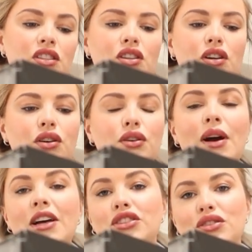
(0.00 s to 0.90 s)
So
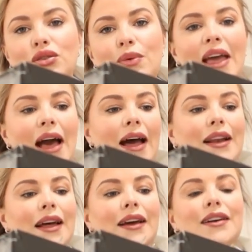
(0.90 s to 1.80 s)
as you saw, we
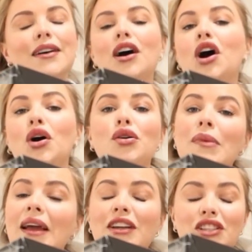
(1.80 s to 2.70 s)
had like a
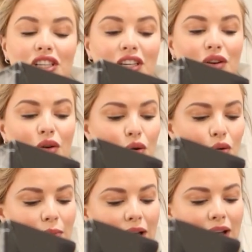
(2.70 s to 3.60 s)
homemade chicken
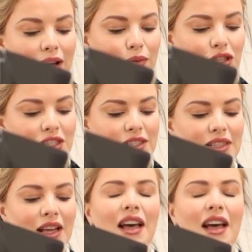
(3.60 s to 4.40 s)
korma, which is